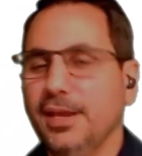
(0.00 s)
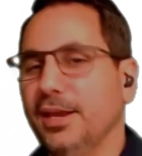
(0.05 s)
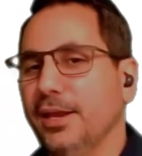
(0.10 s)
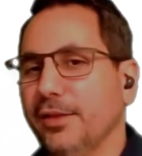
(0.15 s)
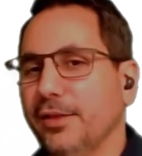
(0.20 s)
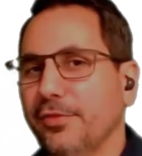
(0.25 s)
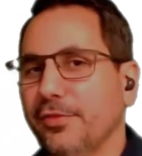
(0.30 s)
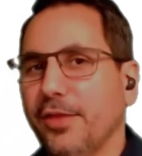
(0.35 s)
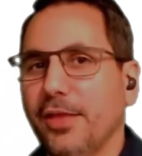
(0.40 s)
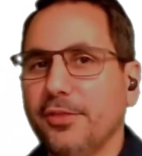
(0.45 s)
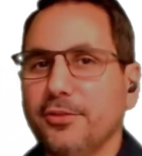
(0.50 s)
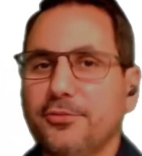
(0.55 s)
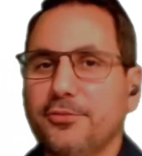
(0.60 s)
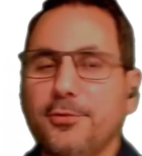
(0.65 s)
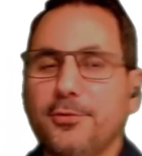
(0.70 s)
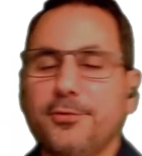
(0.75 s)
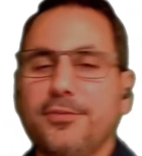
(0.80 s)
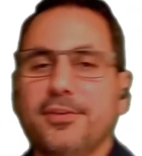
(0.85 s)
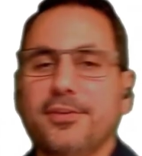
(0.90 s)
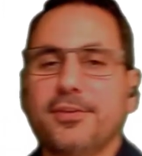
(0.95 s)
Then this
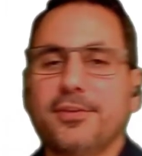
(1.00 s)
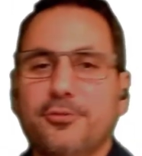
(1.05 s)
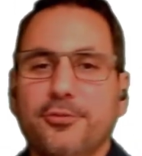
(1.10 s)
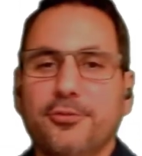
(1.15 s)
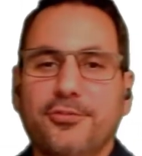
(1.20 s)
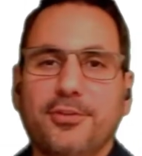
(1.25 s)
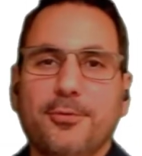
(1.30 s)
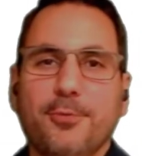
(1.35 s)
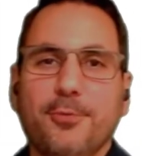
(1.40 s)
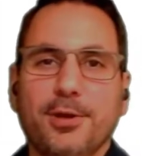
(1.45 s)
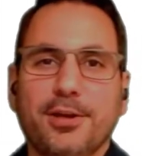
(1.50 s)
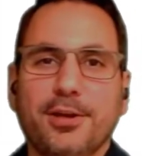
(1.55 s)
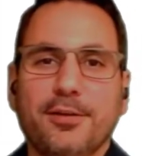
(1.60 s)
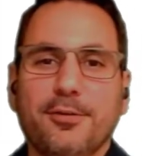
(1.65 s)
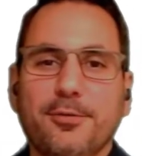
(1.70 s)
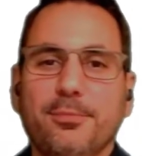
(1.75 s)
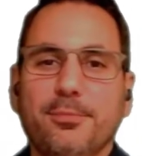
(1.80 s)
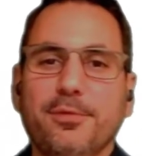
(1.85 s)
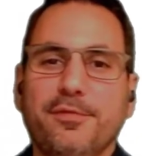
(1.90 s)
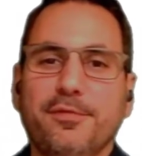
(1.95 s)
was an interesting one I
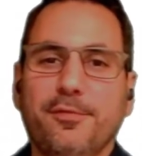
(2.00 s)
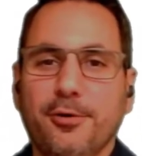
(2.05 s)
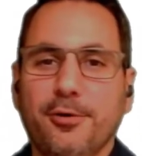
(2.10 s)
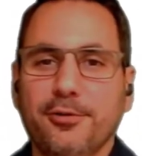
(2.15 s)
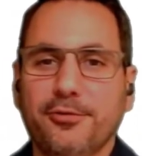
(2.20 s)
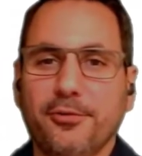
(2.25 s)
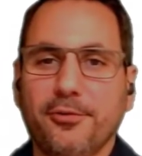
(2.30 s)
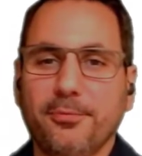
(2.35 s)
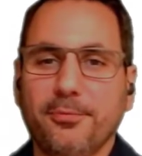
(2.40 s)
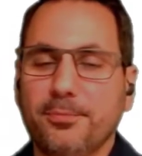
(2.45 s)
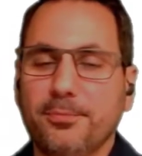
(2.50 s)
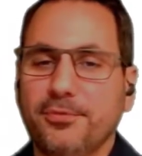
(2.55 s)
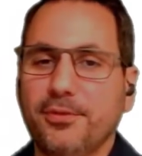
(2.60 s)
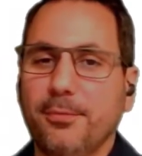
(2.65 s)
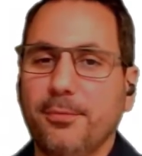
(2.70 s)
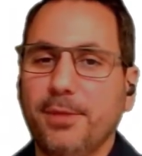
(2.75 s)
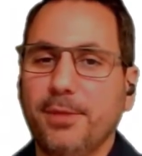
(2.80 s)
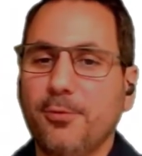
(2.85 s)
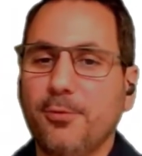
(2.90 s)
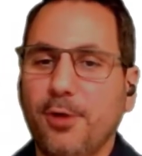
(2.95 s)
heard before. So
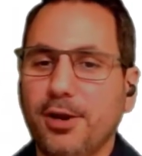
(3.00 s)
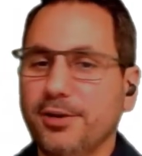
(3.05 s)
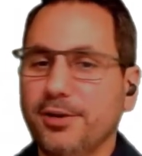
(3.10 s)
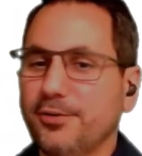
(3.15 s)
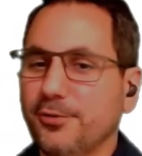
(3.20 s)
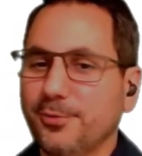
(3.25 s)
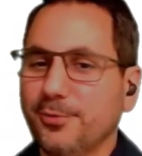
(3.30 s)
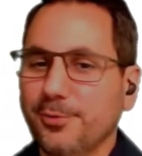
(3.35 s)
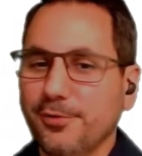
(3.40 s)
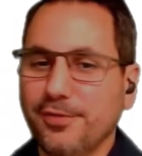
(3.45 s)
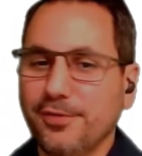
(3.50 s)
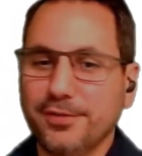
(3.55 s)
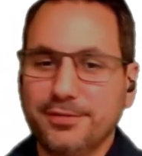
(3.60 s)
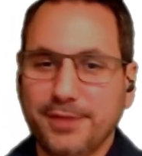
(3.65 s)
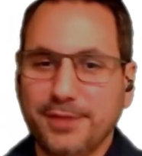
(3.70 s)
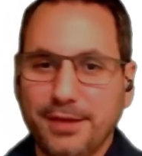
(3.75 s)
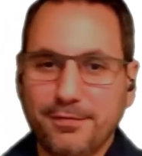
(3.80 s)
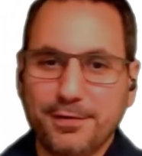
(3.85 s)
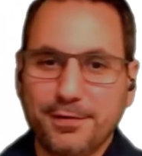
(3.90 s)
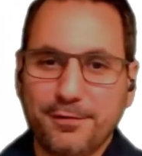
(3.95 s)
somebody wanted to remove the
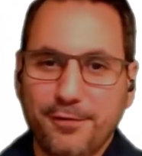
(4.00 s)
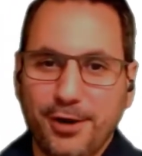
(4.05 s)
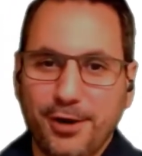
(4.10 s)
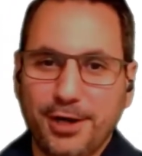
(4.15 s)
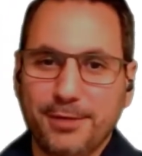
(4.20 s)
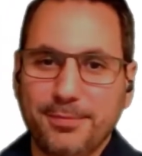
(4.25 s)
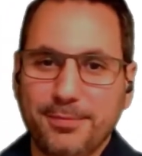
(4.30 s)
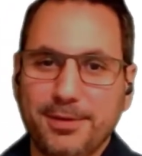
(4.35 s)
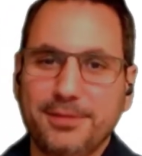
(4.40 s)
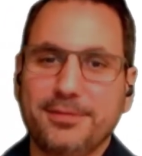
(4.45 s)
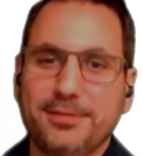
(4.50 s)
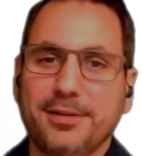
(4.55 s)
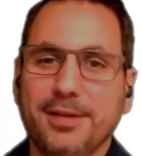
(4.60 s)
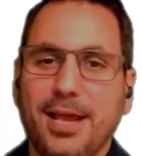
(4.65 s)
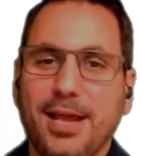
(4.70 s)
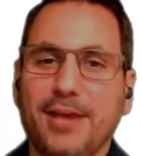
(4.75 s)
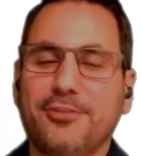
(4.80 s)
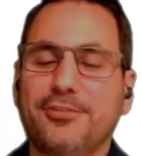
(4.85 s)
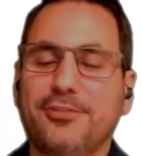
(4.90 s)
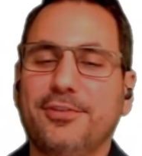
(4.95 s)
dev environment and
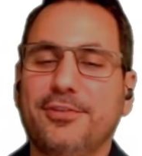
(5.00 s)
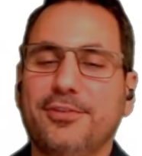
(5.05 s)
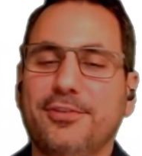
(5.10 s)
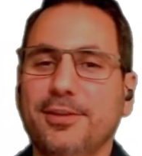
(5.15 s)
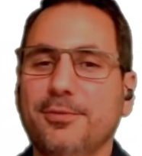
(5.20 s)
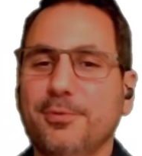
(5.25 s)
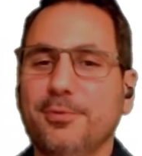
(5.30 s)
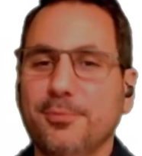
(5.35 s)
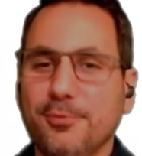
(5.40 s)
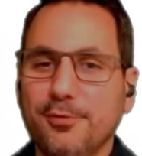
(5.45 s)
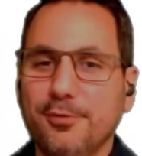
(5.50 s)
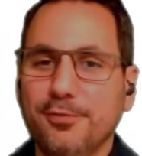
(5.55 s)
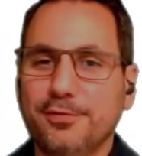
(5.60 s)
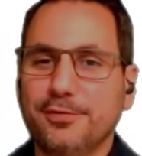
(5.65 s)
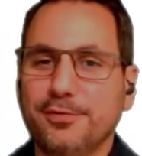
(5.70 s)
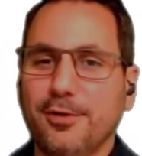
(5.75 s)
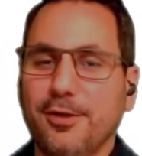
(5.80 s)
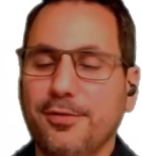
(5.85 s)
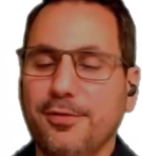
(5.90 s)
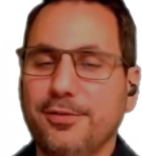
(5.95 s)
accidentally removed
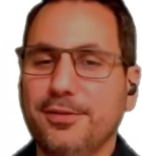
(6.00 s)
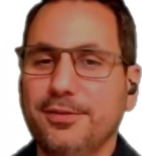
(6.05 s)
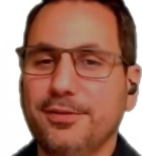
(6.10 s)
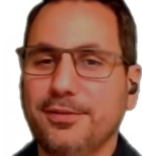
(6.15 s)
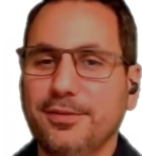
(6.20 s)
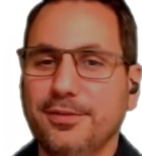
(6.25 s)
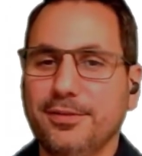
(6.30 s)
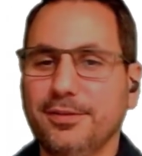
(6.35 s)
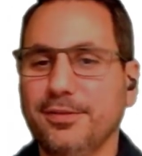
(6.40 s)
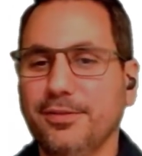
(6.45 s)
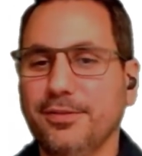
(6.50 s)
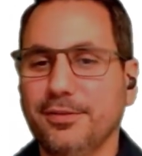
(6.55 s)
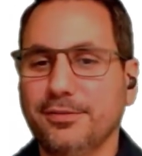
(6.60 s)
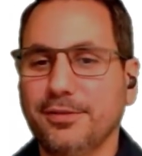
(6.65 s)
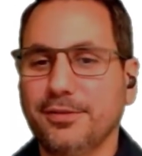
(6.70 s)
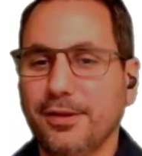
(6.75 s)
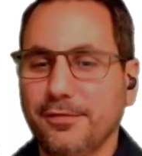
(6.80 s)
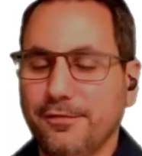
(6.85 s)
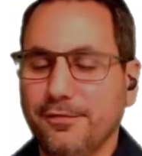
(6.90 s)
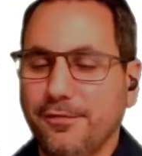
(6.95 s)
all the
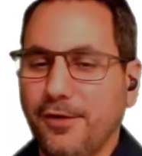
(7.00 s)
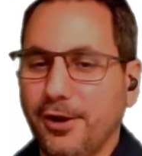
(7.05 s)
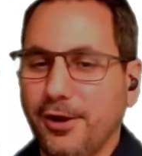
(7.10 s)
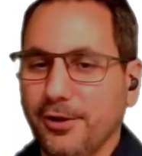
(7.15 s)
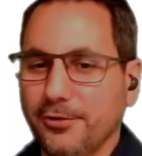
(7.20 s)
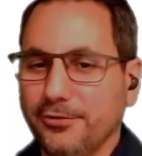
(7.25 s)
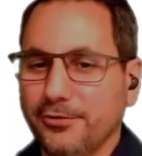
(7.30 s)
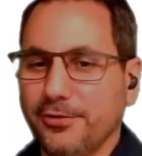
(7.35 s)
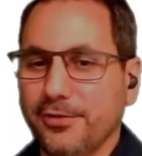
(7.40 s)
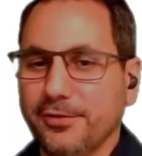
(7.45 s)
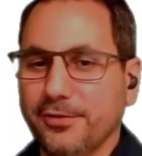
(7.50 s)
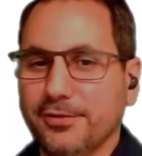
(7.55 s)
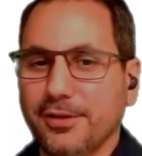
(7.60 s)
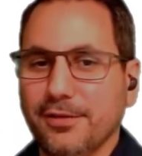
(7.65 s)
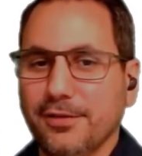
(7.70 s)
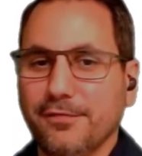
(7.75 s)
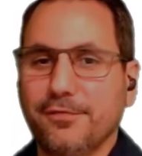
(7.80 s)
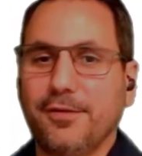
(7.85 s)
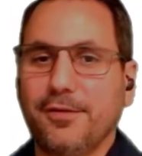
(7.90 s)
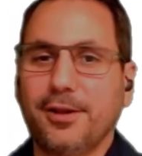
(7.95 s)
dev files in the
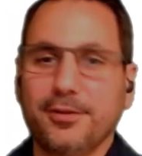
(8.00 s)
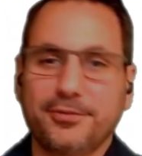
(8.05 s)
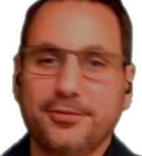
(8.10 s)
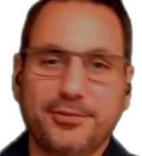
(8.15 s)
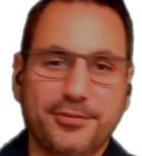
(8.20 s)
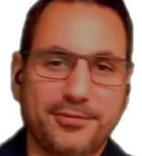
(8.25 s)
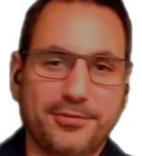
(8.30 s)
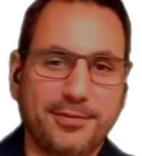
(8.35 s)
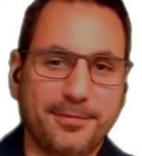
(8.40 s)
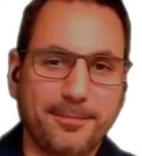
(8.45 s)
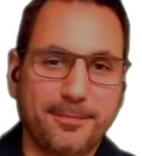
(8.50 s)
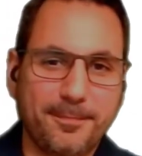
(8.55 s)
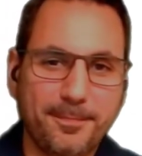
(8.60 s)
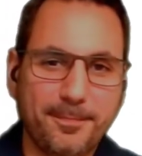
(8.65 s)
dev file system.